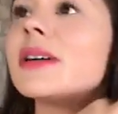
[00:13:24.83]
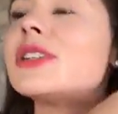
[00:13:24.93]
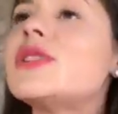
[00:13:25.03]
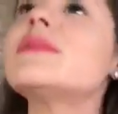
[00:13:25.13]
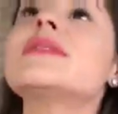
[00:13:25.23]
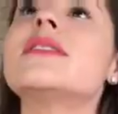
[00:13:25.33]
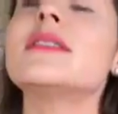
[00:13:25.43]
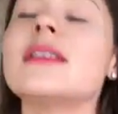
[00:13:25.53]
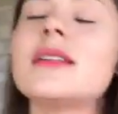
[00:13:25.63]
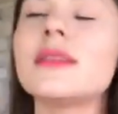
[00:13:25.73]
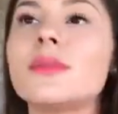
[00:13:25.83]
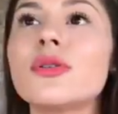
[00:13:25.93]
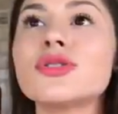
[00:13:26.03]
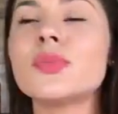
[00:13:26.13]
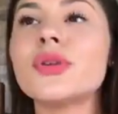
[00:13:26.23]
but she was literally the
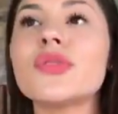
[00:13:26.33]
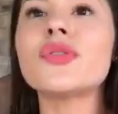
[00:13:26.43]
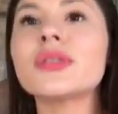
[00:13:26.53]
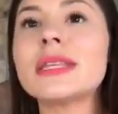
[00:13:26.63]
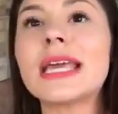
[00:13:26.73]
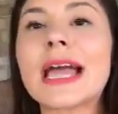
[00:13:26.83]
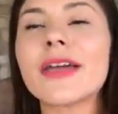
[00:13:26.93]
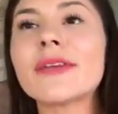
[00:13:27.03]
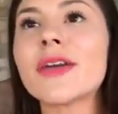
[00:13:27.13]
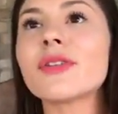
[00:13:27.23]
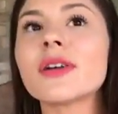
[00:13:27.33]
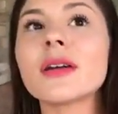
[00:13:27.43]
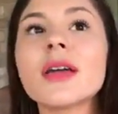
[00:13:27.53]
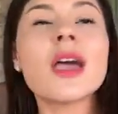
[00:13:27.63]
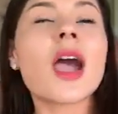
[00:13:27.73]
most beautiful thing I've ever